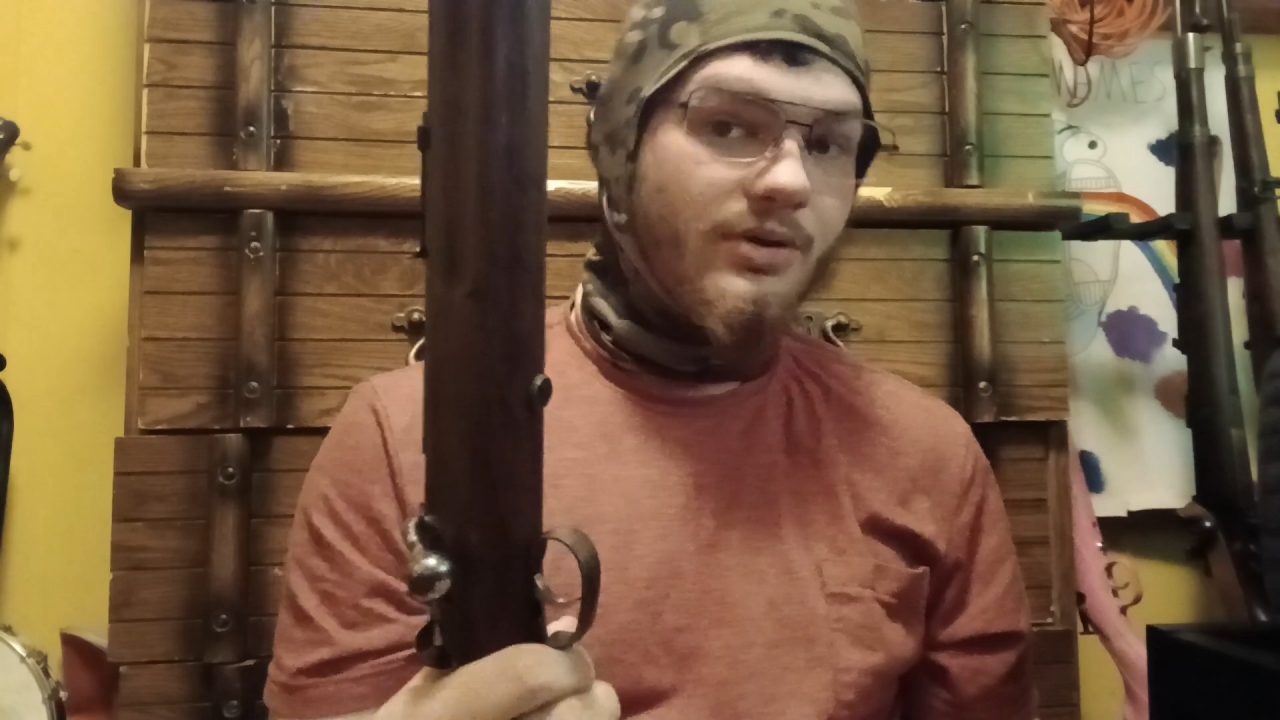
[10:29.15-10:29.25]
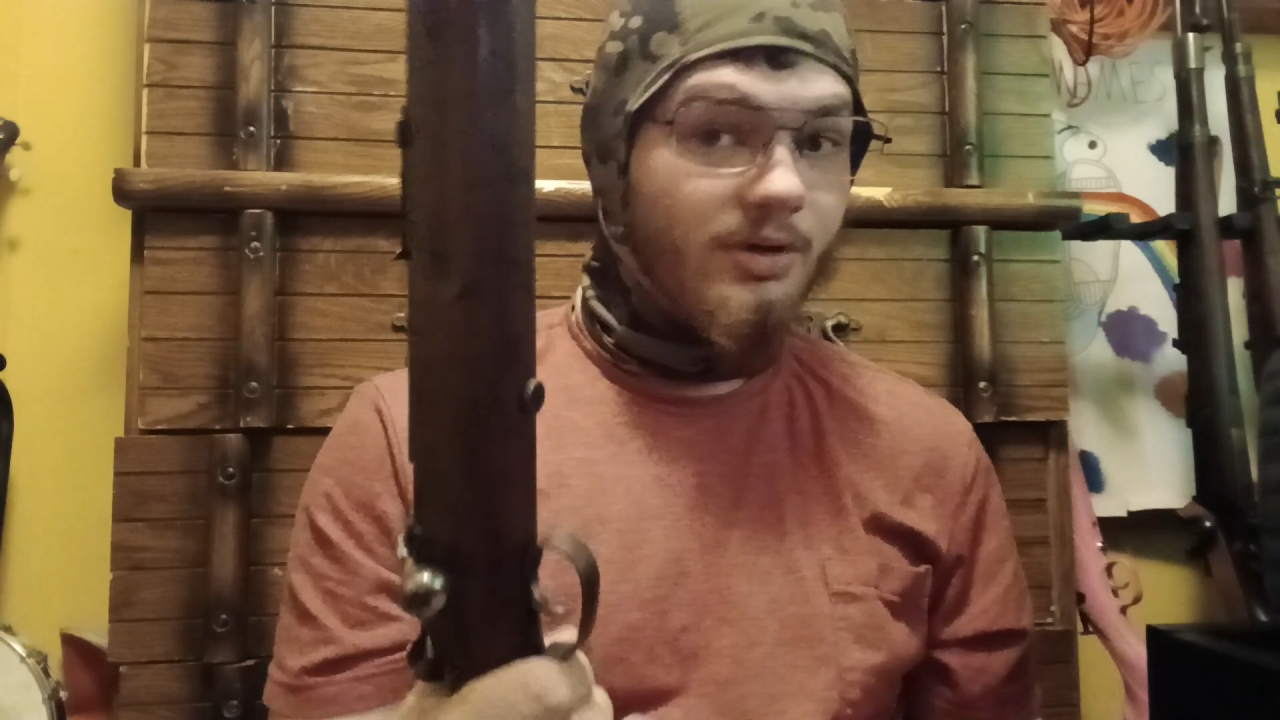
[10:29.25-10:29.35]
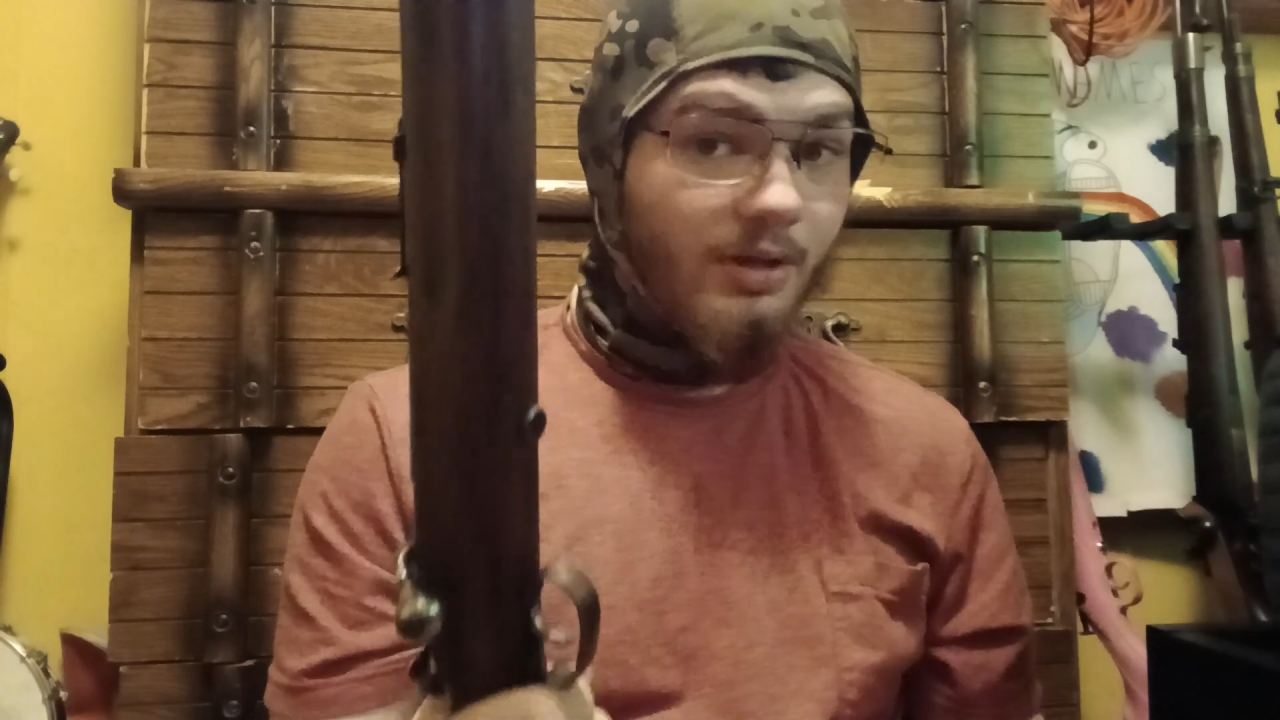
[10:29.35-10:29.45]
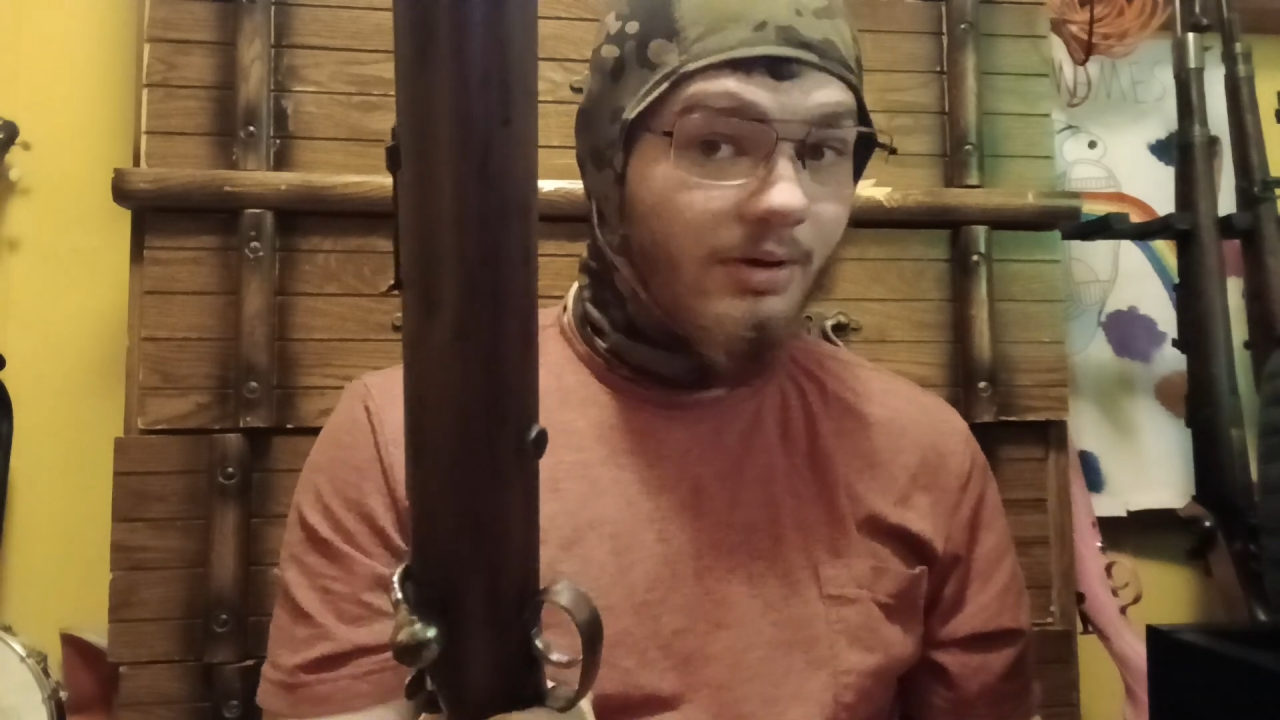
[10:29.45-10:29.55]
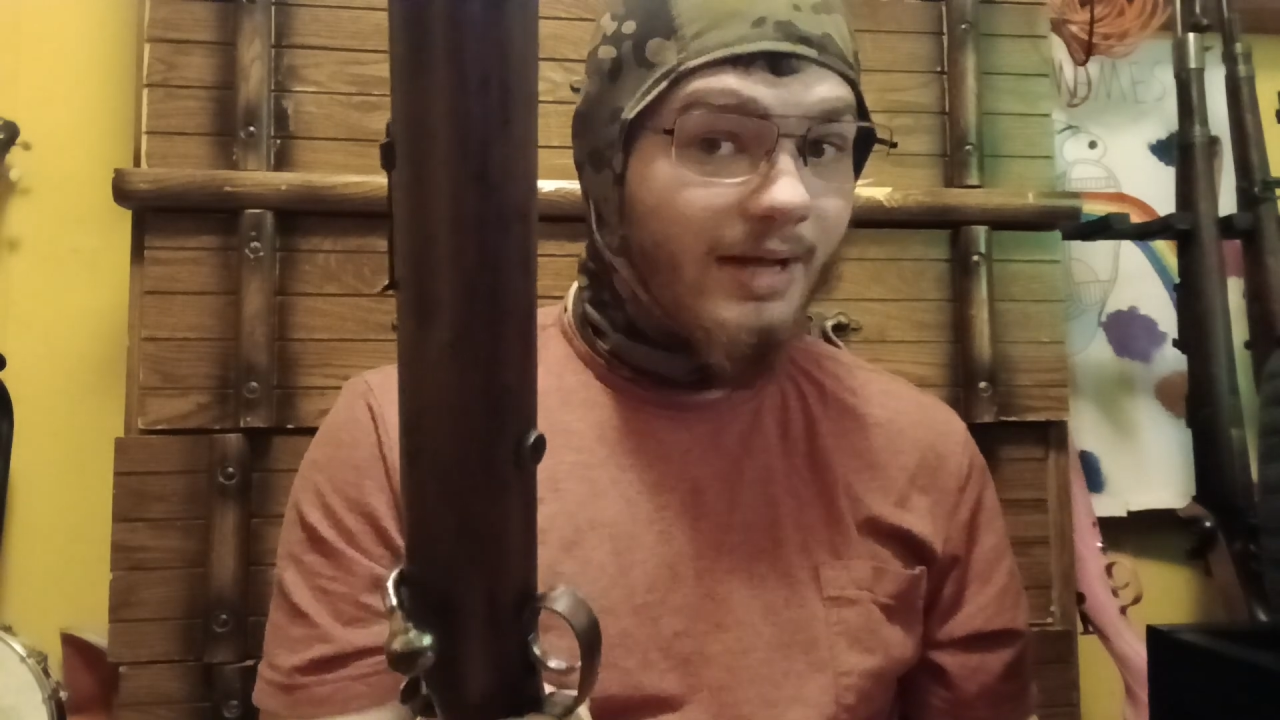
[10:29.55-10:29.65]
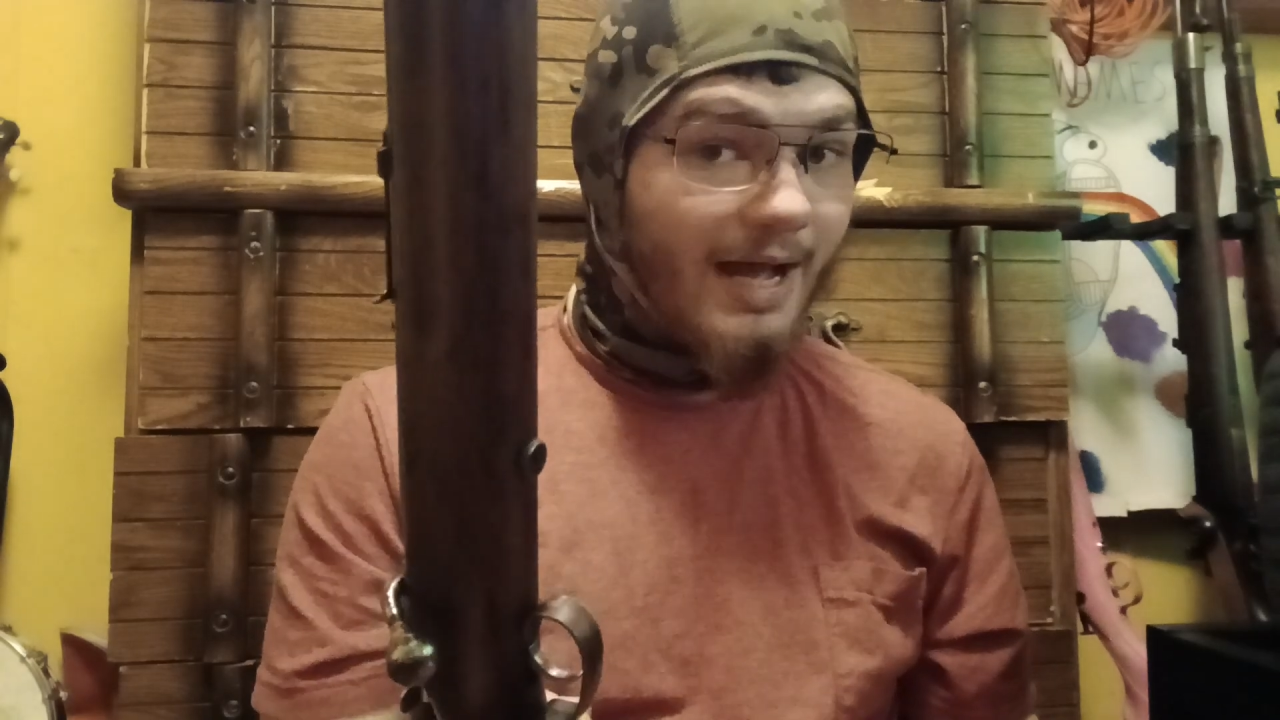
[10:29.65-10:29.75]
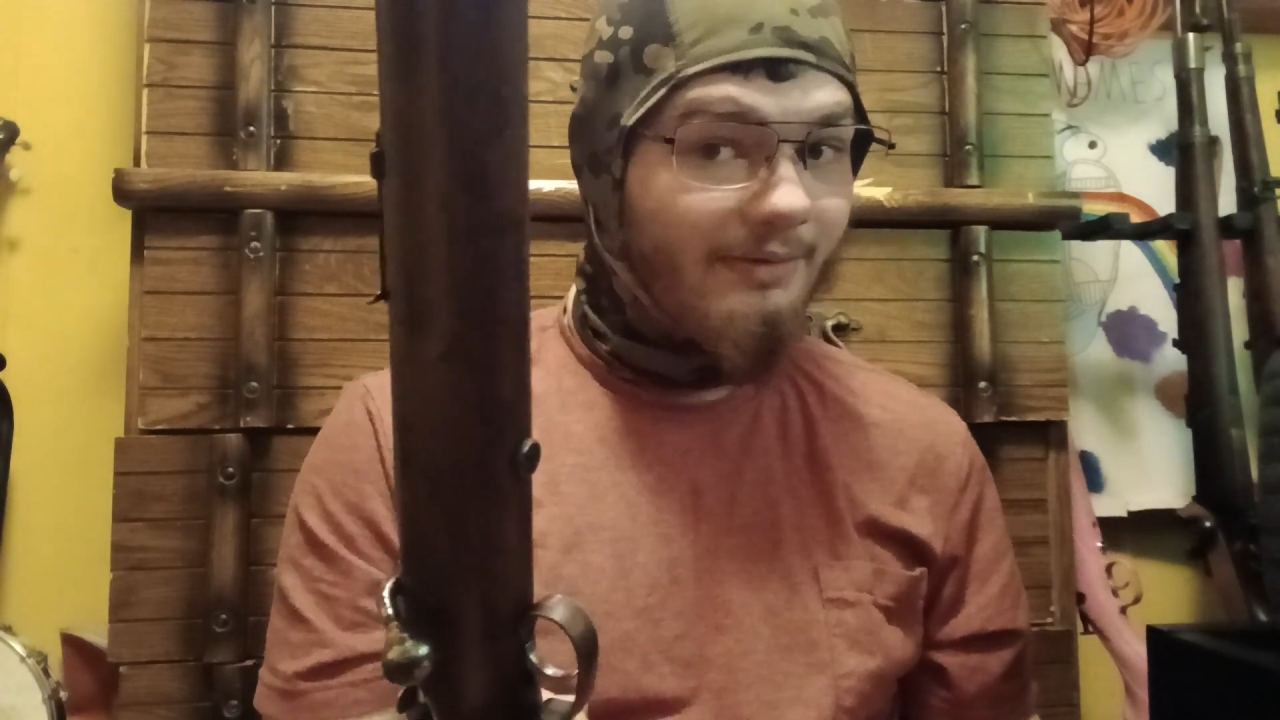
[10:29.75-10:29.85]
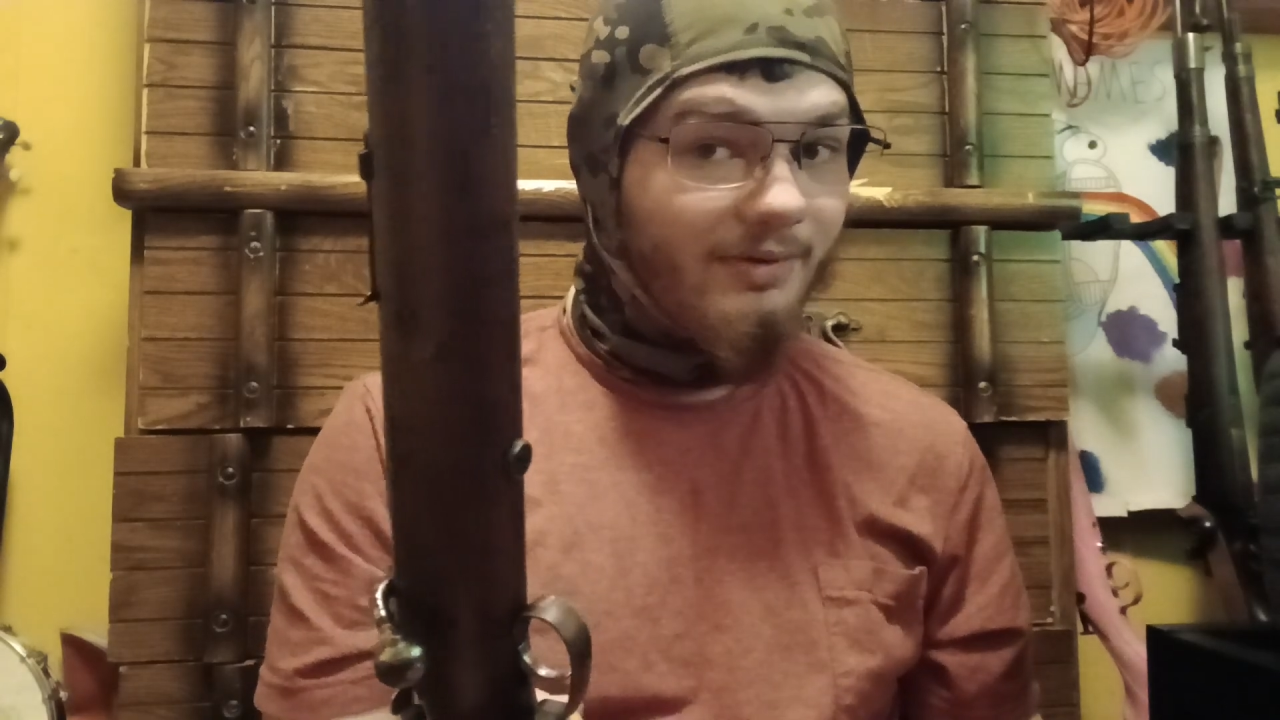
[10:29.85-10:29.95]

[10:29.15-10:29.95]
including high